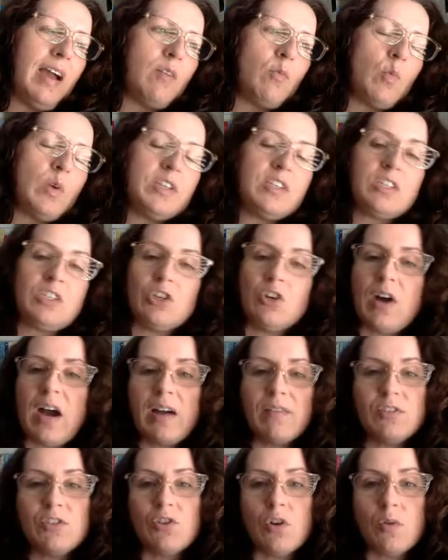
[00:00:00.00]
we still
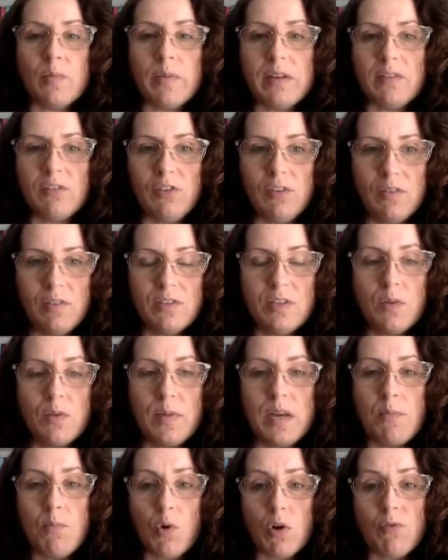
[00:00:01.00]
have so
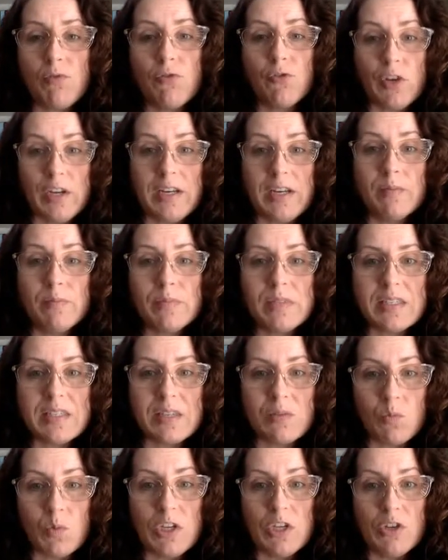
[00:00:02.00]
many more freedoms
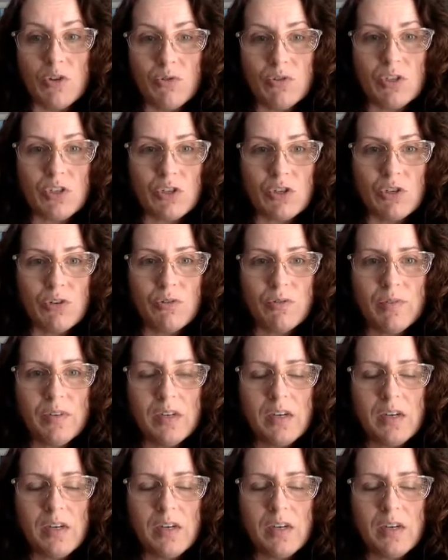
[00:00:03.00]
than we used to.